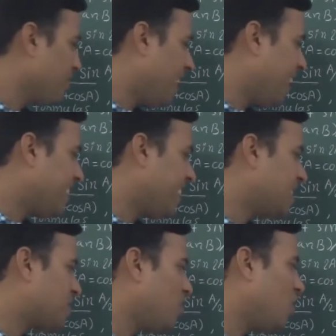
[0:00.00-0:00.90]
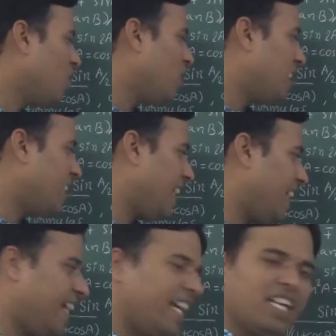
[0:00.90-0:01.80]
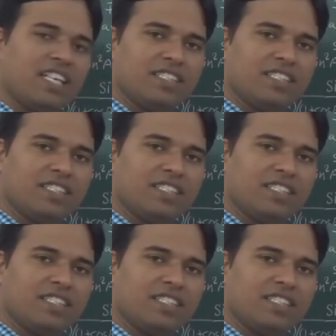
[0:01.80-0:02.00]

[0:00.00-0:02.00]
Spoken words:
and small a,